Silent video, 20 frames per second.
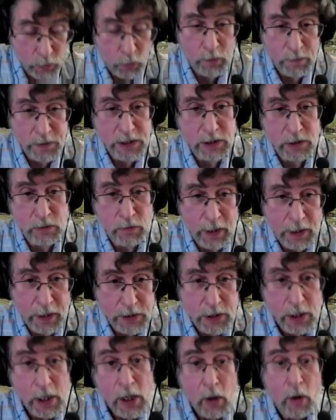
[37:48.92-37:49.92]
a warm season
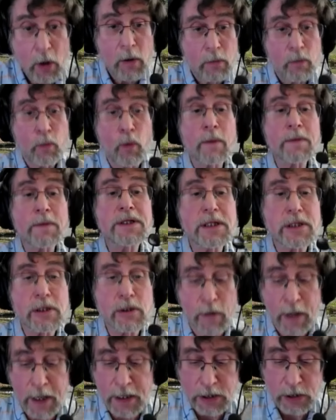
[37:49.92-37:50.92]
grass. Warm
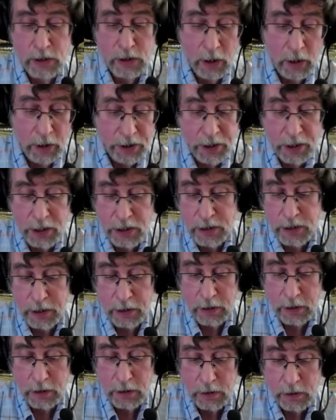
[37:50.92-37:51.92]
season grasses are things
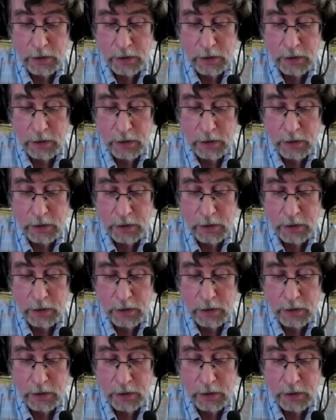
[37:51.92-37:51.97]
like